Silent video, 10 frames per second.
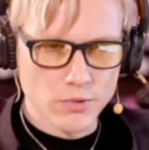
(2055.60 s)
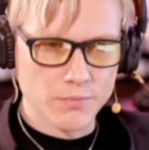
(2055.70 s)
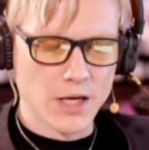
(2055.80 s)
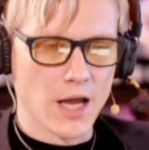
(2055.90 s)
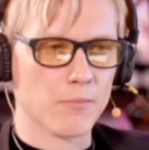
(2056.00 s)
would
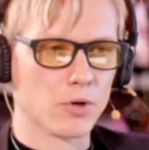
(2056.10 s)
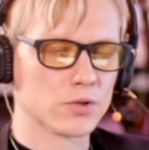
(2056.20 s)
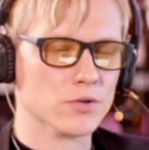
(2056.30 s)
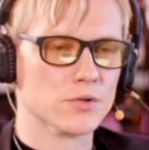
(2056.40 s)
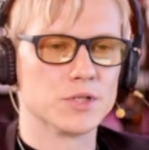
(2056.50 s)
be able
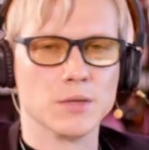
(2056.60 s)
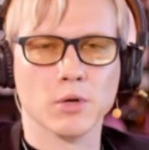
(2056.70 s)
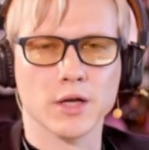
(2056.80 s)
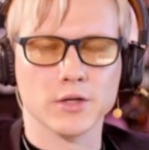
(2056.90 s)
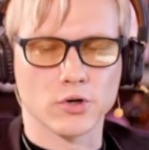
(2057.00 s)
to
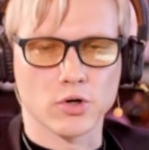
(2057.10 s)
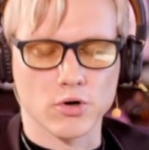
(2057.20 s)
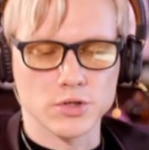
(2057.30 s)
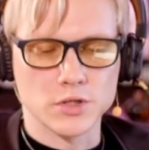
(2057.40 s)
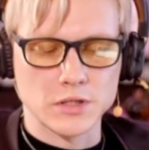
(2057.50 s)
simulate your
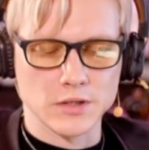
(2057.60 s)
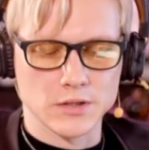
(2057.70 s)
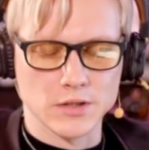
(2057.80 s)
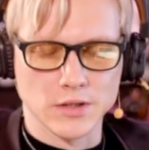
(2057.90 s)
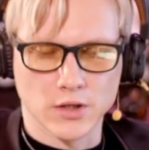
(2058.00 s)

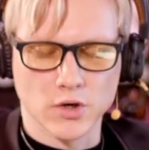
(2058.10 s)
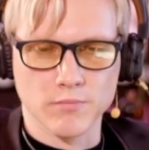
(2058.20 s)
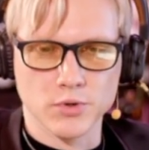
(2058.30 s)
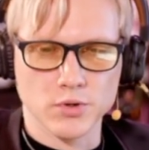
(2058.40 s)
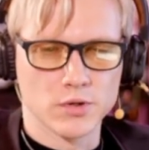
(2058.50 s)
consciousness in a
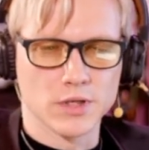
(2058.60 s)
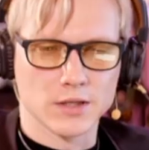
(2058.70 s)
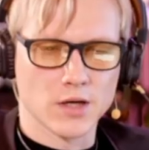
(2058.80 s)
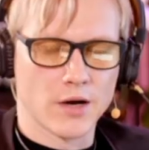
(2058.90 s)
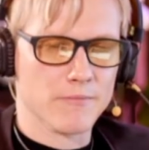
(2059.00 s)
computer
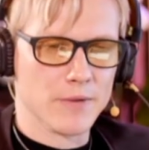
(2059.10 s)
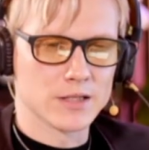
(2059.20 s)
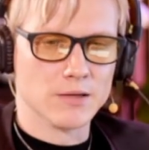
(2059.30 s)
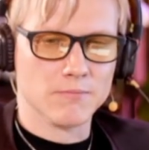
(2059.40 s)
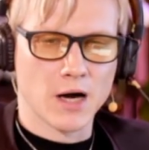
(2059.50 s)
that kind of
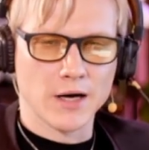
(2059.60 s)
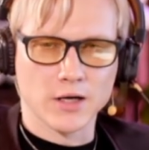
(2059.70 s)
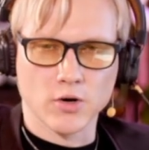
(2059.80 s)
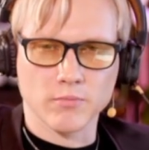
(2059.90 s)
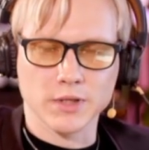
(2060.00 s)
makes the body
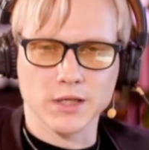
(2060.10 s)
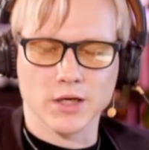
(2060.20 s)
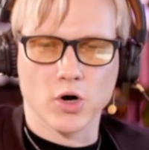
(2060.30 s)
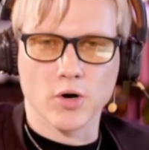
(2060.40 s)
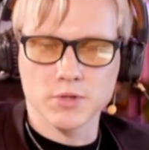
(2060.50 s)
completely
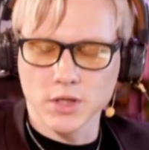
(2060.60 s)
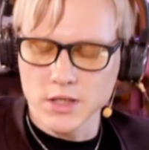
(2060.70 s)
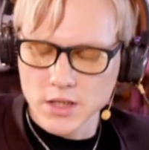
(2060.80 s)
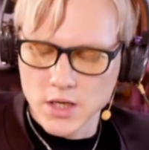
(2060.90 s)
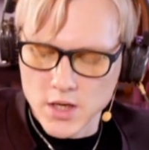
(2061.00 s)

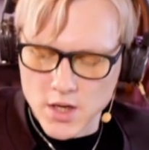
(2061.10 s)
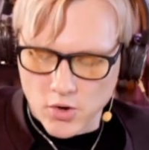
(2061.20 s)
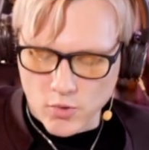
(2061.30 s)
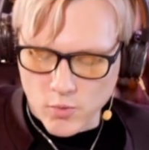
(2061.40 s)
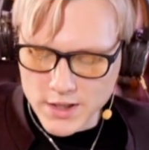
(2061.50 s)
obsolete?
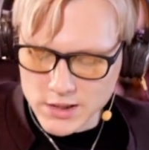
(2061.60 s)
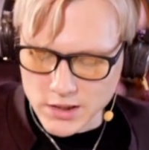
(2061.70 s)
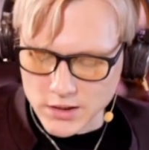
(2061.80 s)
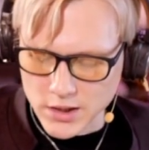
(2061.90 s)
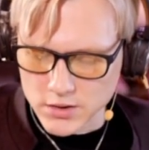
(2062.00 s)
Or what is
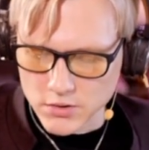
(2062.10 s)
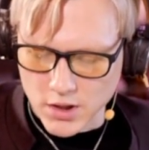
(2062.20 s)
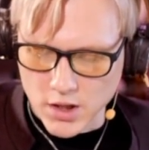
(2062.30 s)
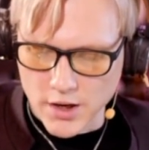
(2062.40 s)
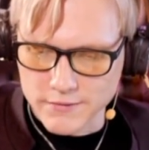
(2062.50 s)
it that you are
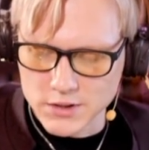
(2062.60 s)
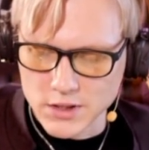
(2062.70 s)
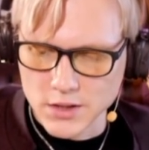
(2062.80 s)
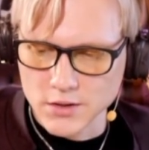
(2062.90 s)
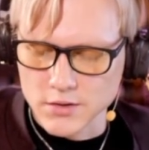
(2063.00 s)
kind of
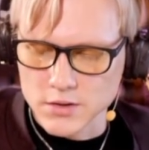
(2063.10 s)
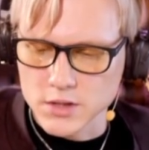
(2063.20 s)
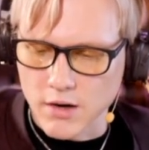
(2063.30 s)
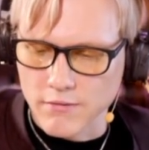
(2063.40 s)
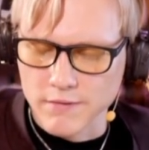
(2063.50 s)
seeing
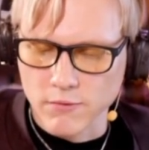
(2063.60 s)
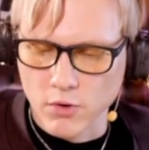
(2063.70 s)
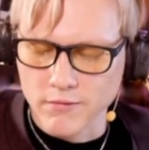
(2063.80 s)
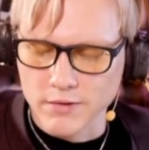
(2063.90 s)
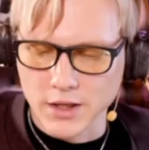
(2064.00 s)
yourself
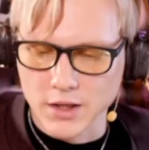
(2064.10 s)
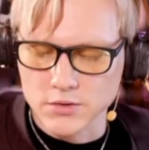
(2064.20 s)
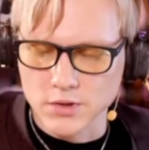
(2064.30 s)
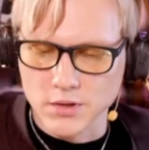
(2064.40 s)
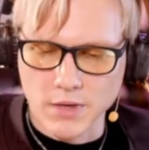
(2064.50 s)
evolving
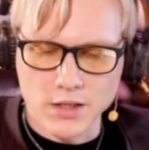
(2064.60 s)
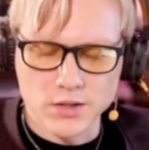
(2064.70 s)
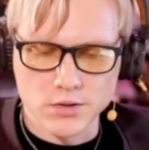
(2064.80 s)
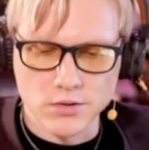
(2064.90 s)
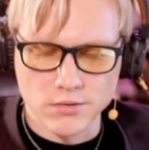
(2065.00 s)
into that
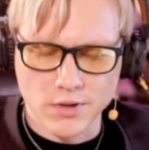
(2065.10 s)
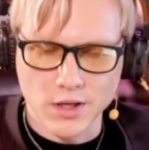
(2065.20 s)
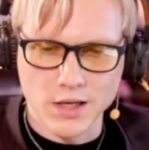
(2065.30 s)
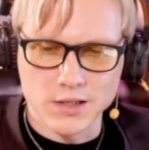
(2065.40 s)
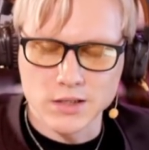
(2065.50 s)
makes you
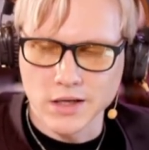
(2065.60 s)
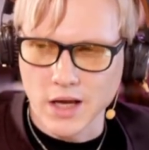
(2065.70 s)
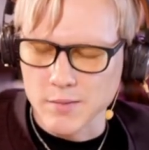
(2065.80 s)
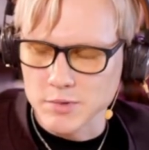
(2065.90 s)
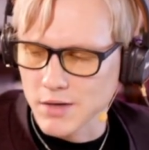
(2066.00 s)

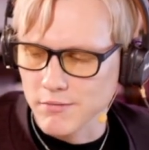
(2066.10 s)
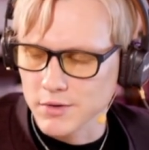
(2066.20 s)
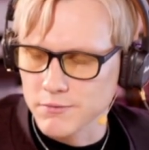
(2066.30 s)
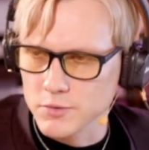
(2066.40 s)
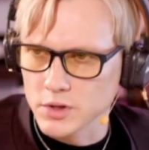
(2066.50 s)
escape some of
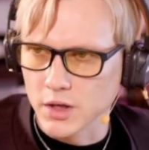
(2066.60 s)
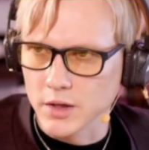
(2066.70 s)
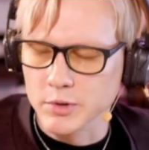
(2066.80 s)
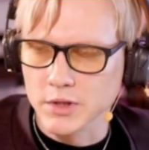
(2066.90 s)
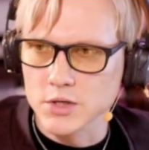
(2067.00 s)
the physical
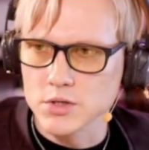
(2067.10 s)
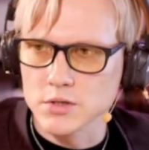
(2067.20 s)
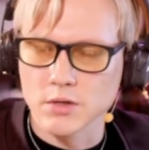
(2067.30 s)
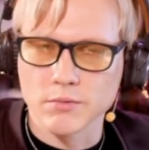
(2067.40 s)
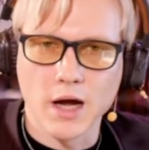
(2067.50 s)
limitations
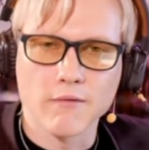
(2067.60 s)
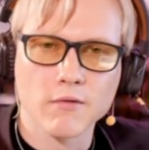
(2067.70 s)
that we have?